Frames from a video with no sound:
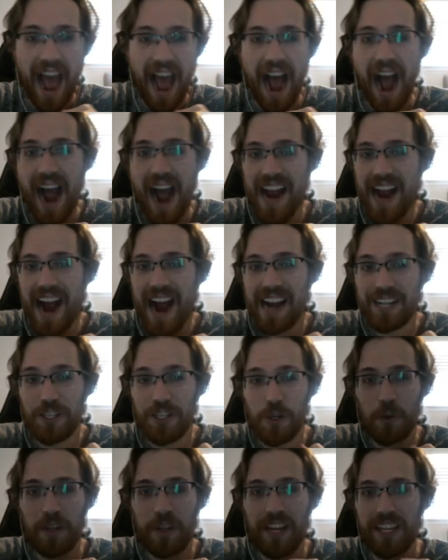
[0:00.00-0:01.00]
I
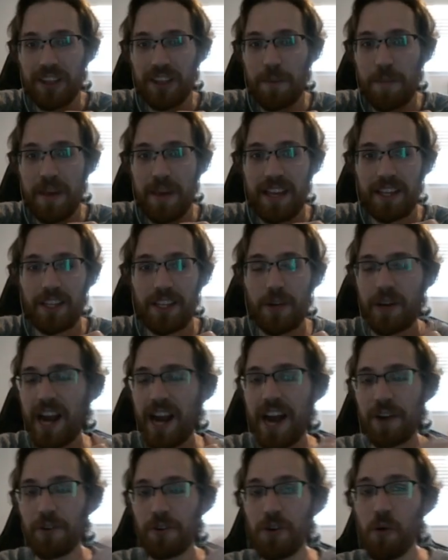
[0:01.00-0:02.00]
do like the pink cloak.
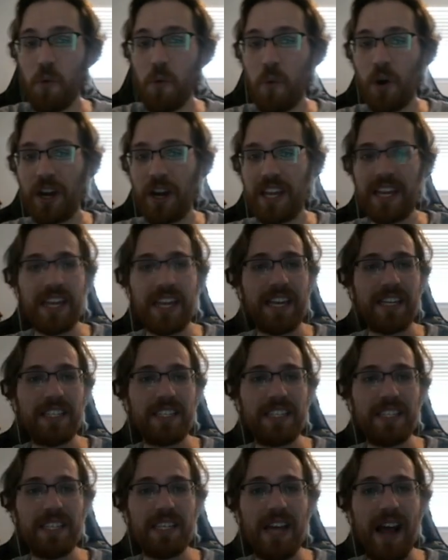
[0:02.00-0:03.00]
I don't know what it
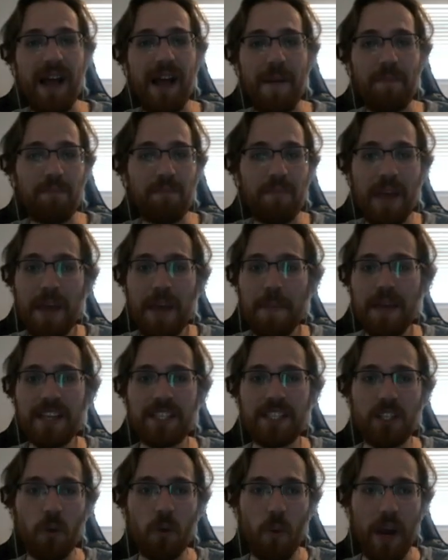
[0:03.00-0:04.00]
is. Maybe
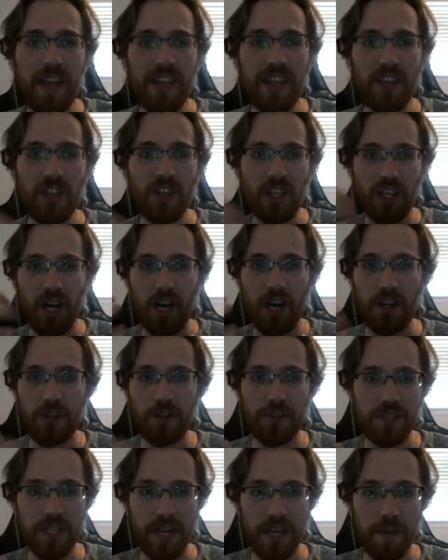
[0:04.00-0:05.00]
it's the way that the
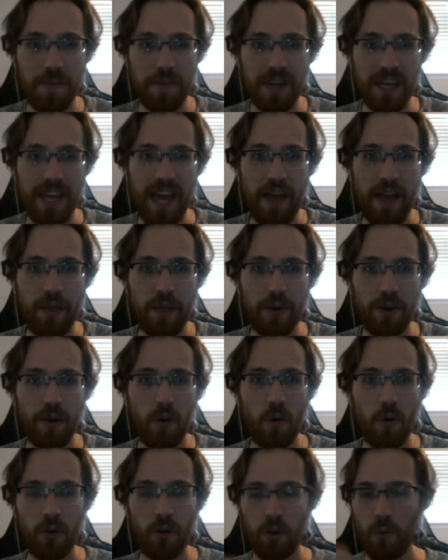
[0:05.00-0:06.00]
colors come together
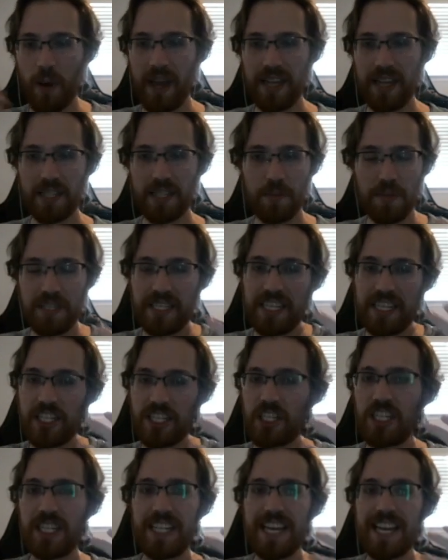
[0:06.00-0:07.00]
or the way it's
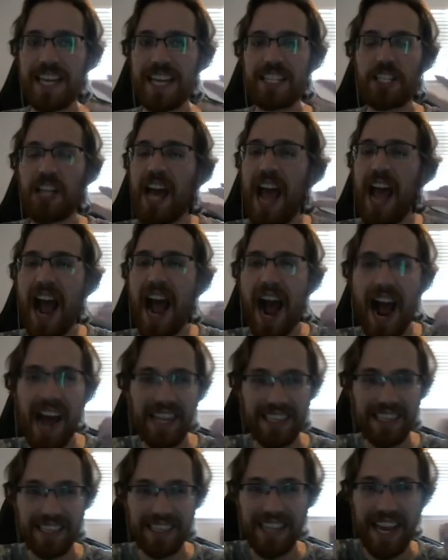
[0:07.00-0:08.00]
positioned. It's just, I
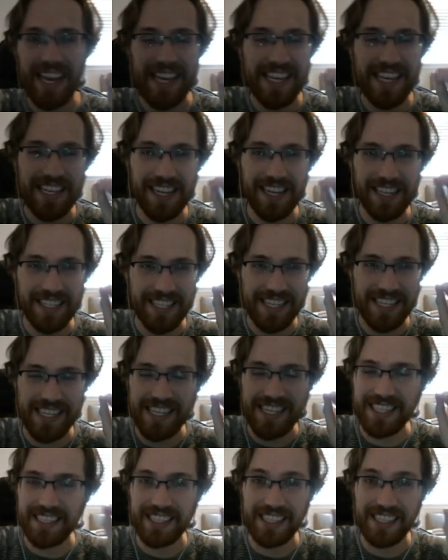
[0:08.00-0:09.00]
like it a
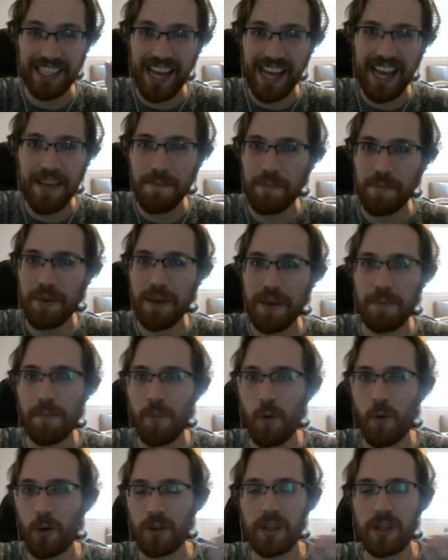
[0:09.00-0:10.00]
slight bit
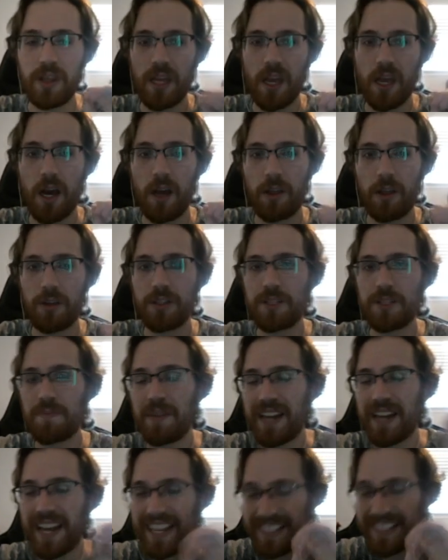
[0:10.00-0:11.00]
more than the others,
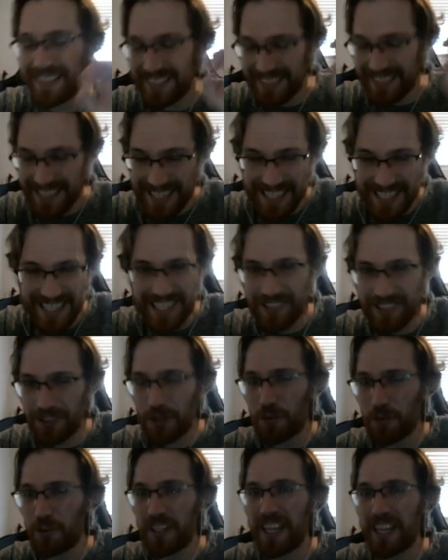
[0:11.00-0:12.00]
but I still
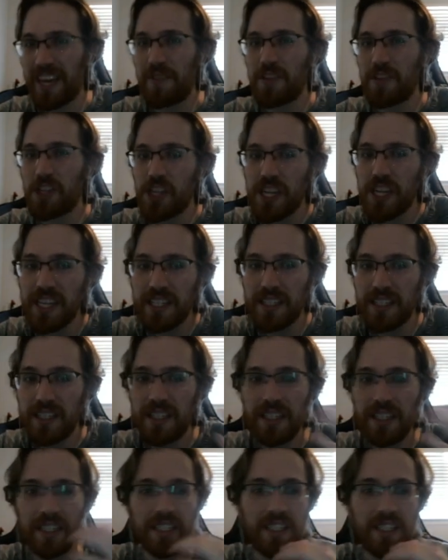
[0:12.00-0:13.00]
don't really give a shit.
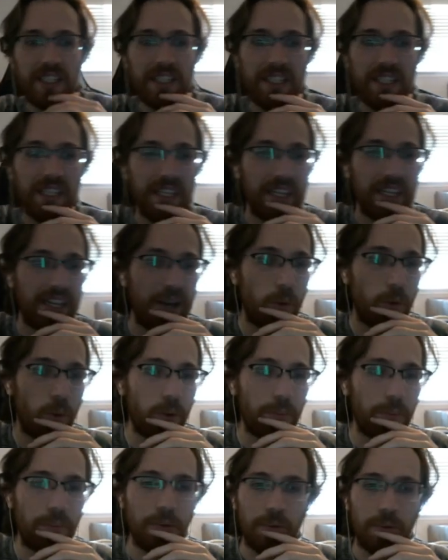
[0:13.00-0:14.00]
Now
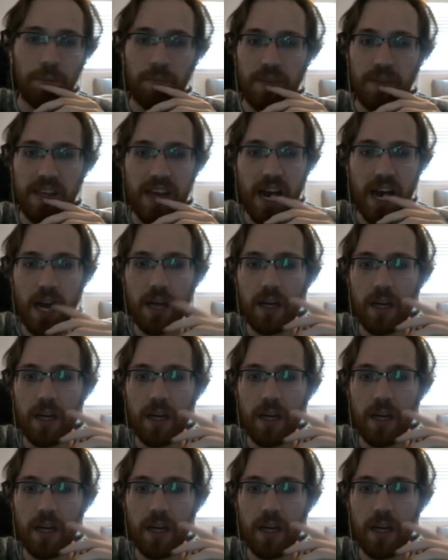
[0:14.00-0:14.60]
Wurmple, yeah,